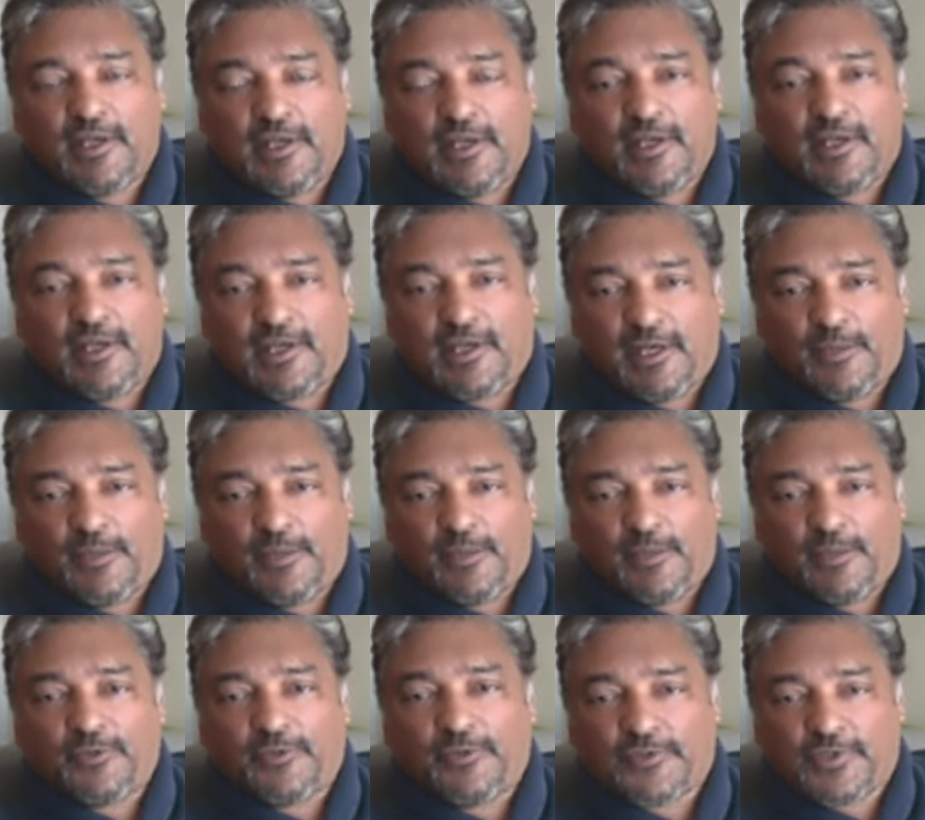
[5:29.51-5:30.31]
a couple
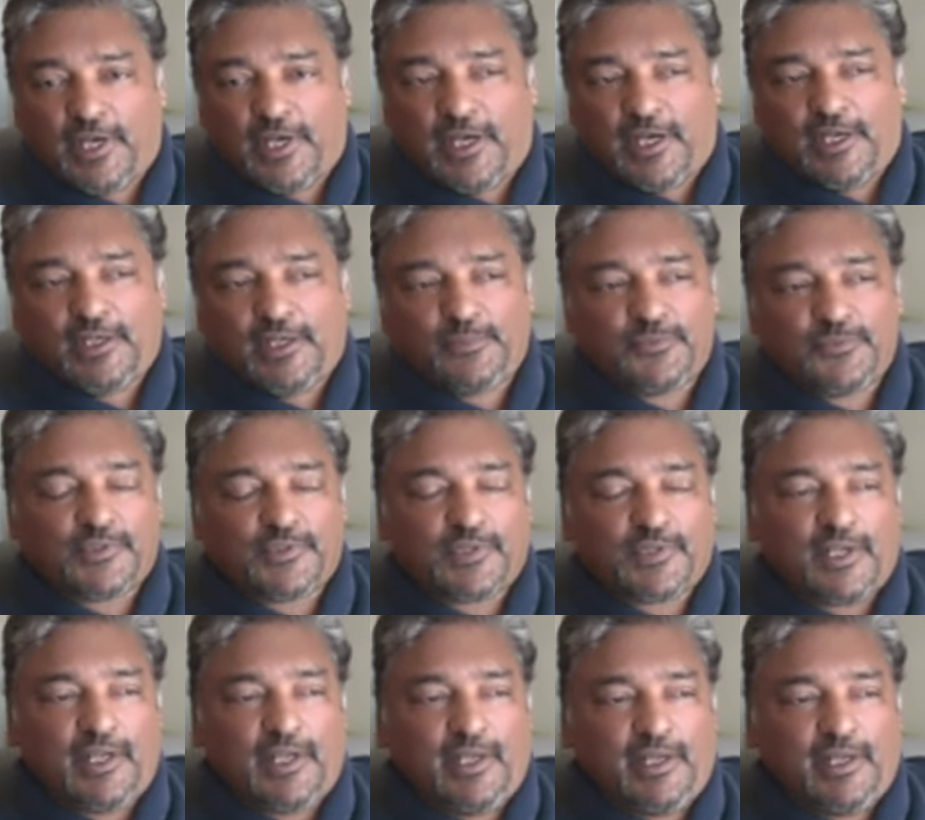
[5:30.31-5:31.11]
of times,
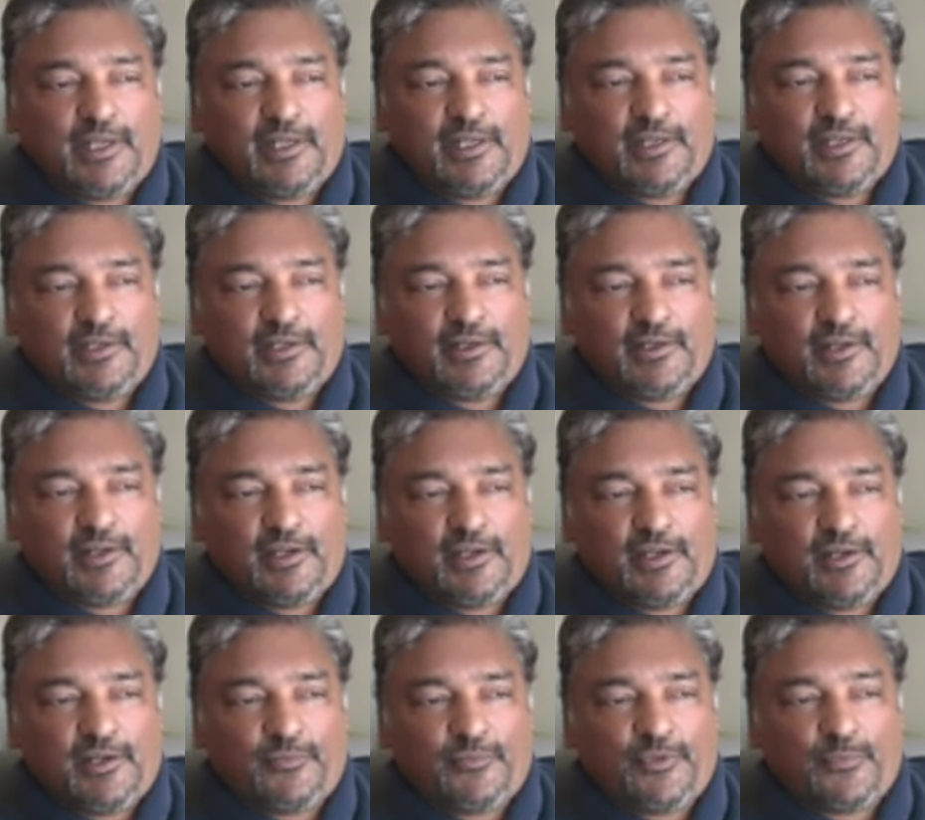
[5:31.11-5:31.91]
and
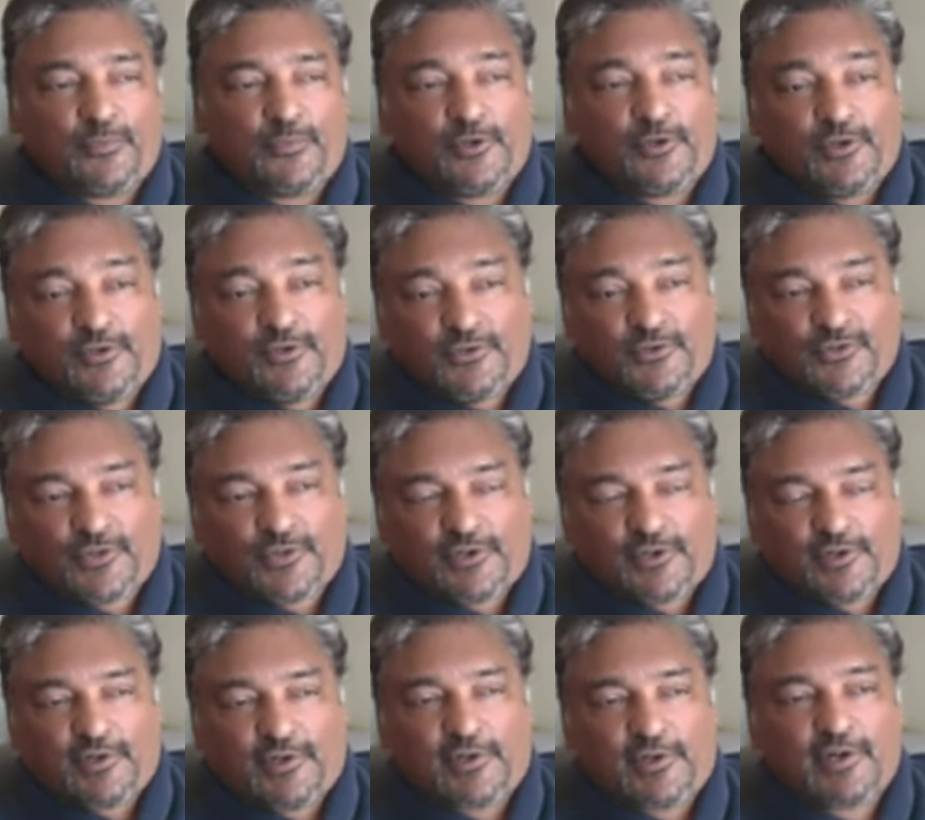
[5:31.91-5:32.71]
the
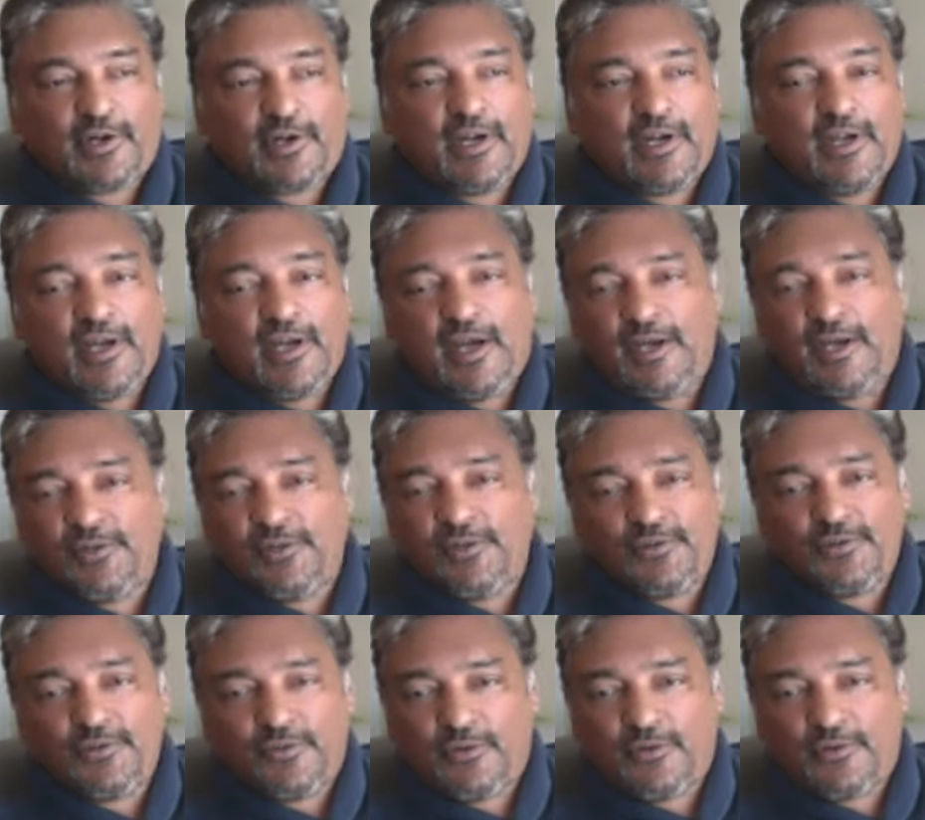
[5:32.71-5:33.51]
producer I
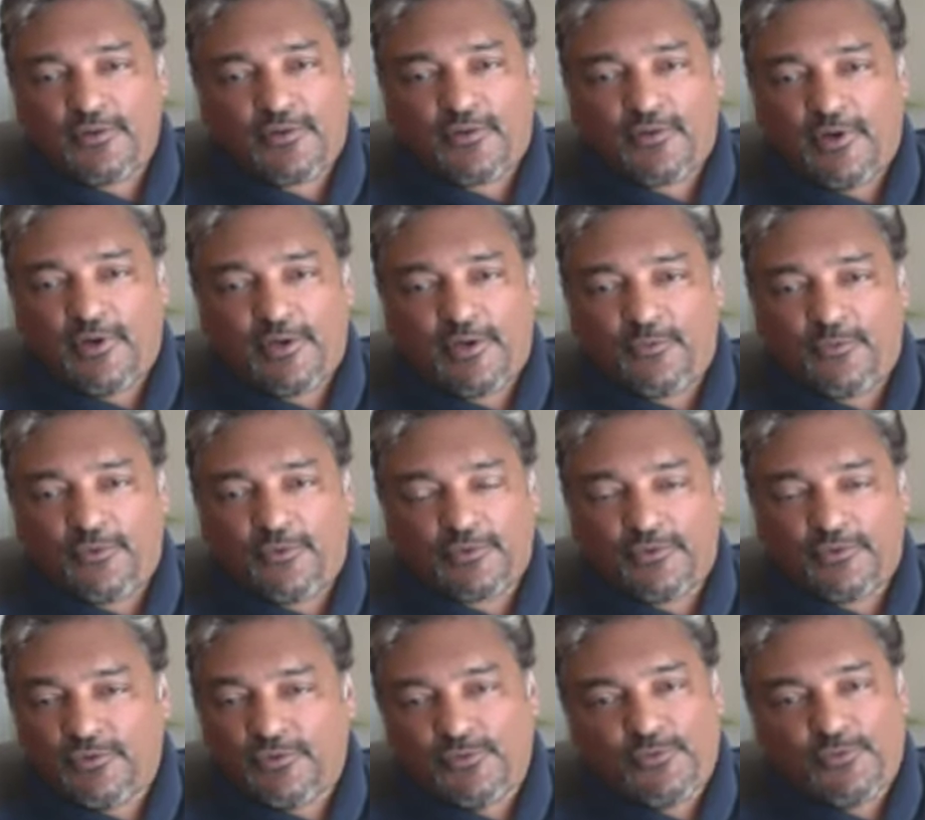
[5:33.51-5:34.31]
knew
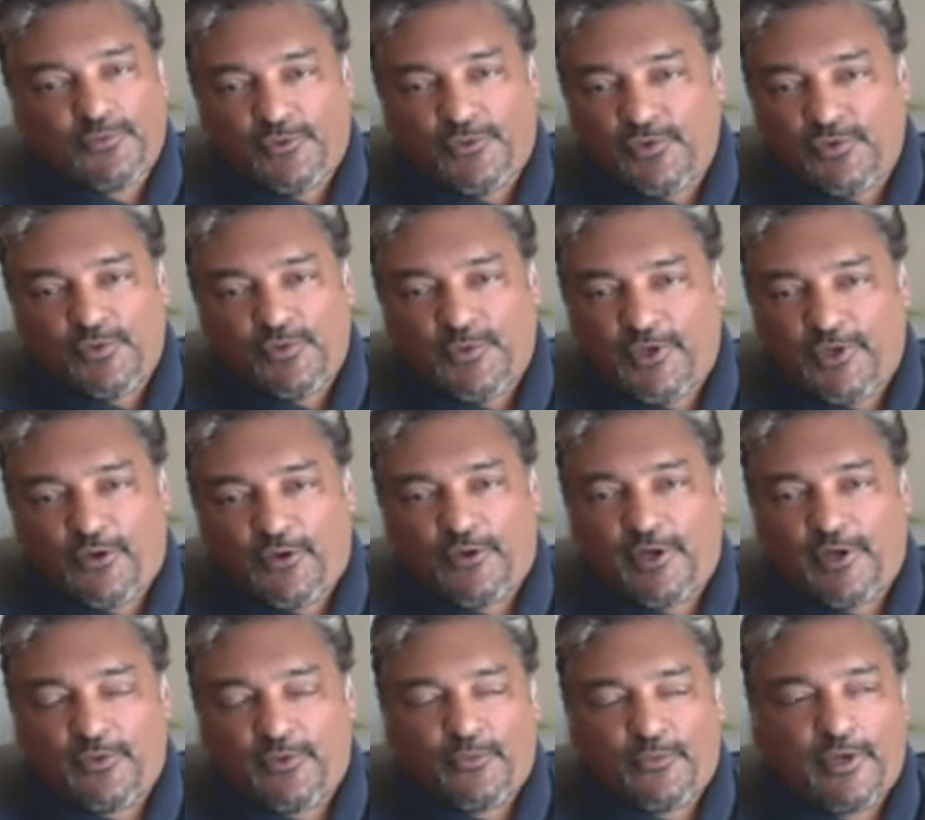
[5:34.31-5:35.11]
me
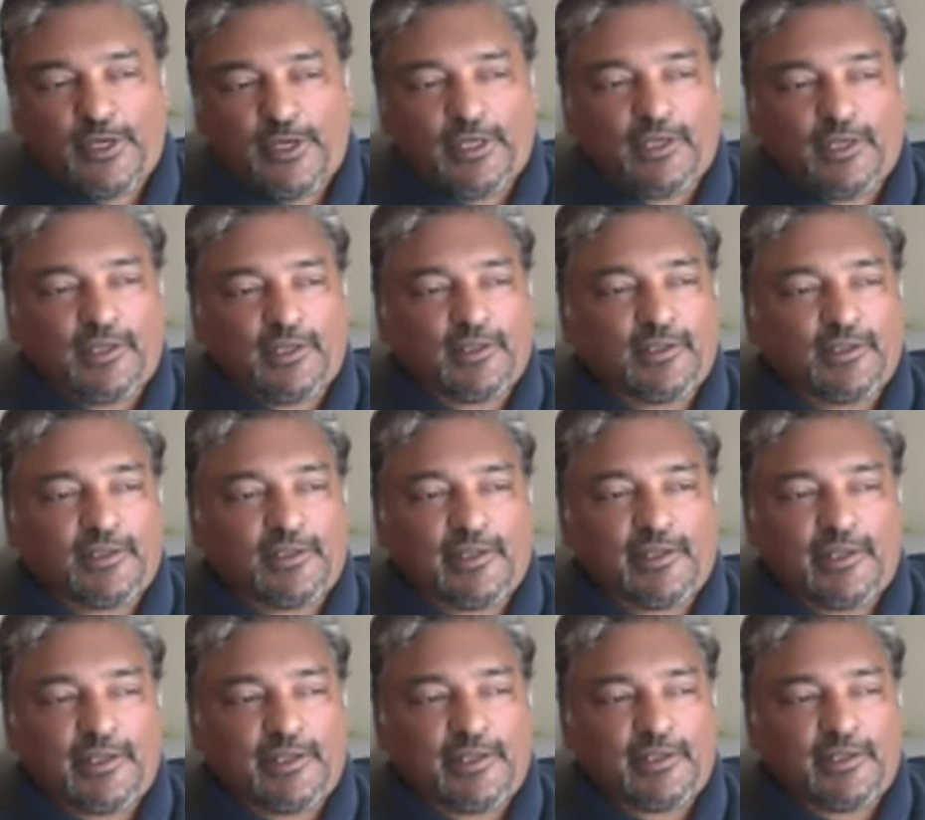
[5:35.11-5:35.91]
quite well,
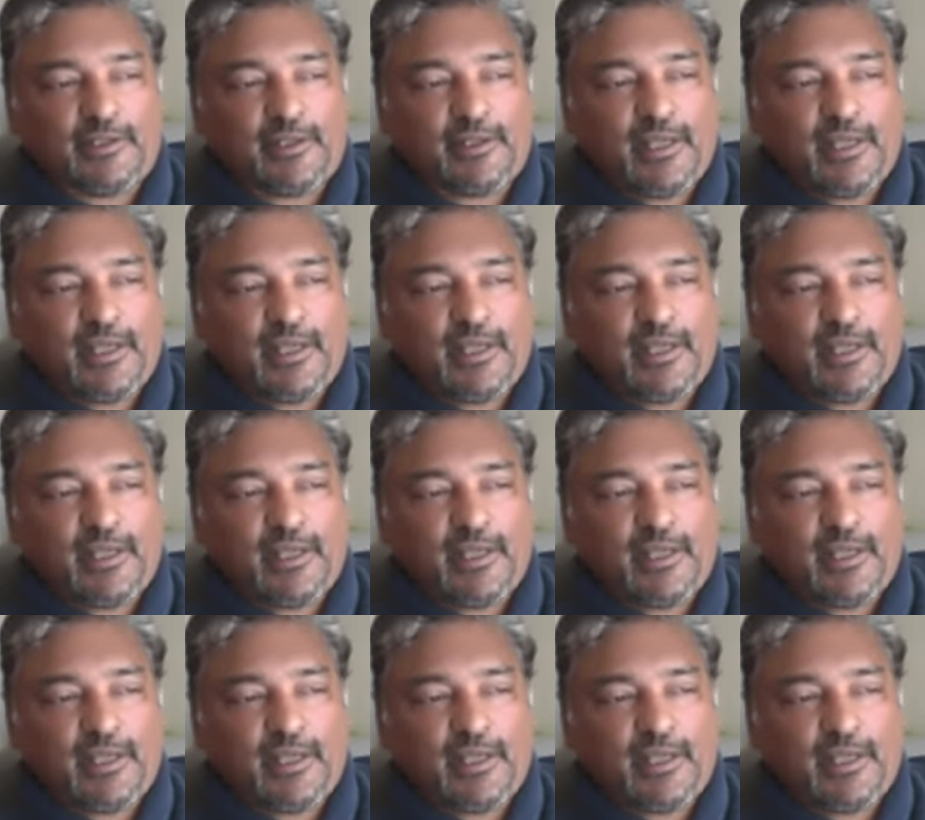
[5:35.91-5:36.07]
and